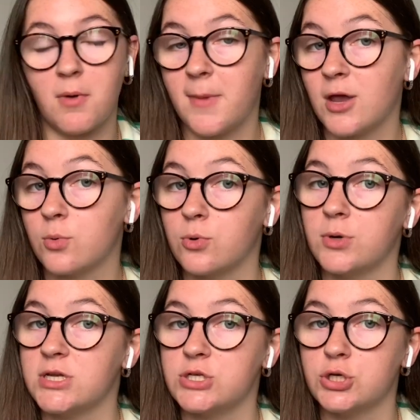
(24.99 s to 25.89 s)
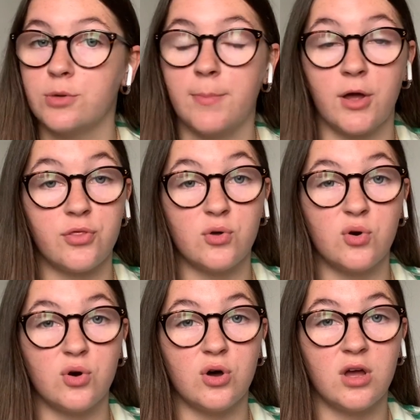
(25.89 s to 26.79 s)
makeup already done, but I
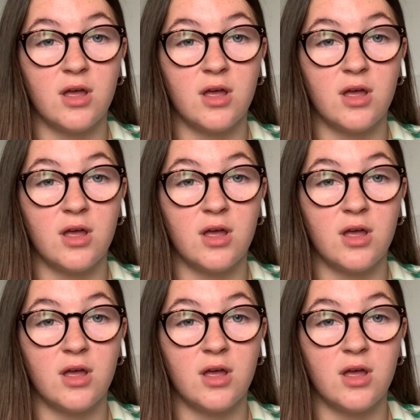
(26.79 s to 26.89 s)
thought